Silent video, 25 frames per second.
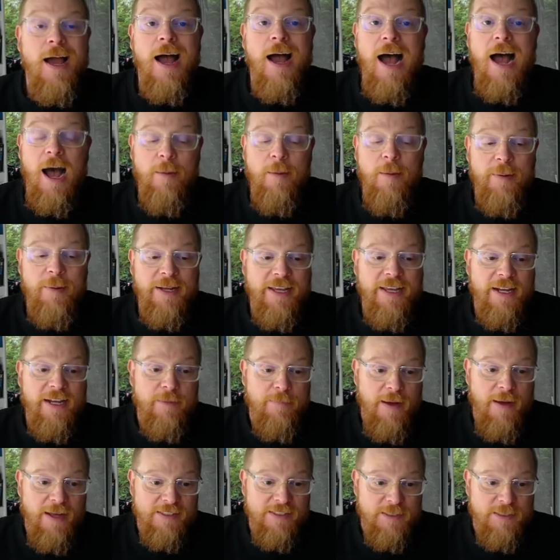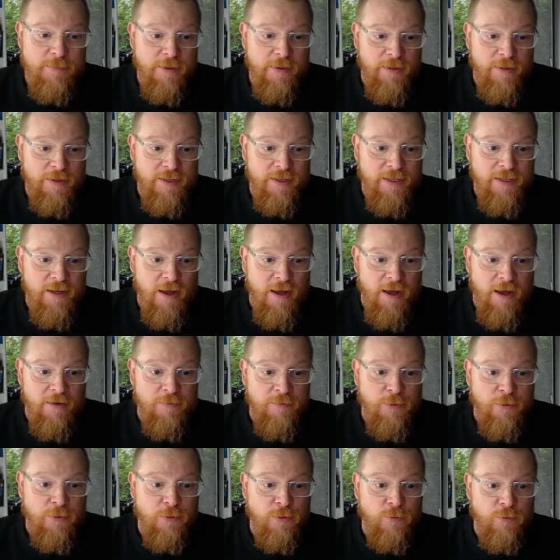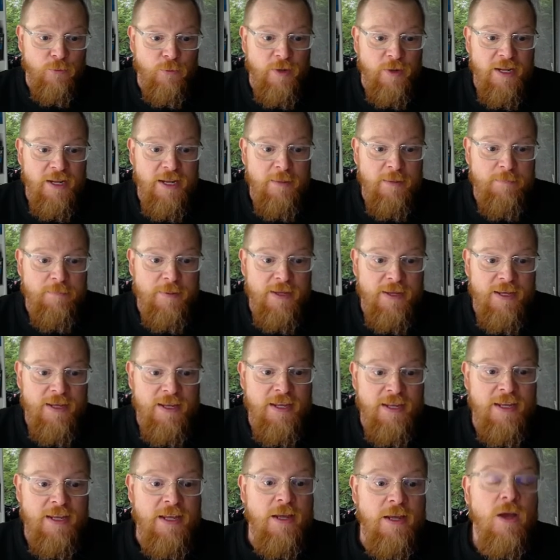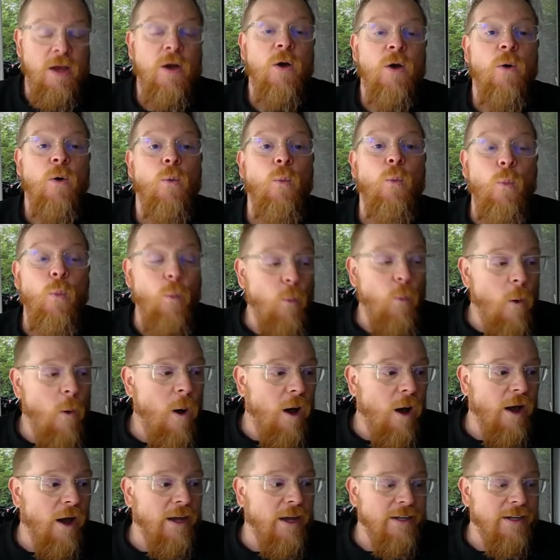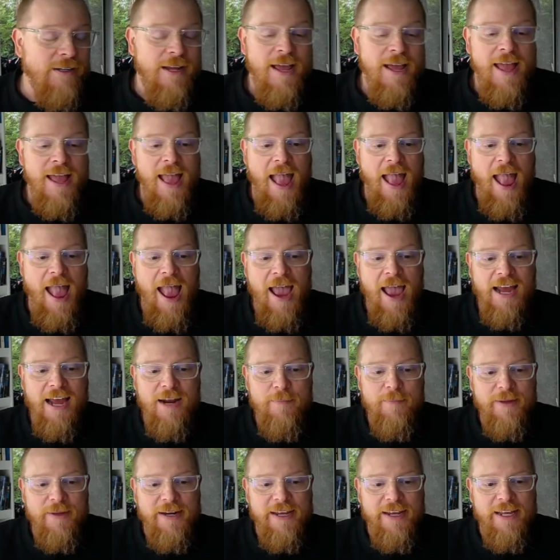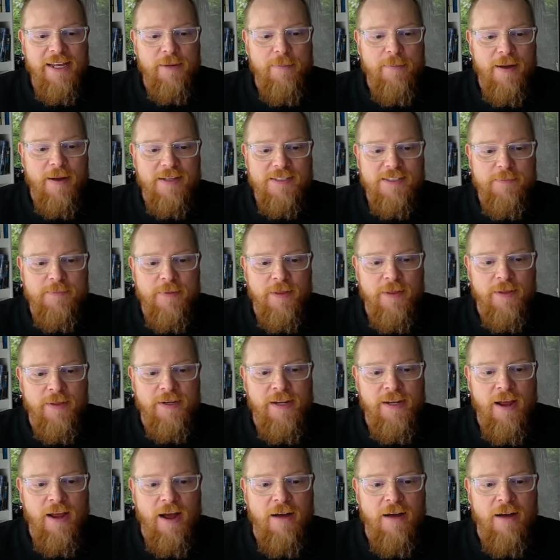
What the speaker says: I'm going to get a possibility of 3P1, and I'm going to get a possibility of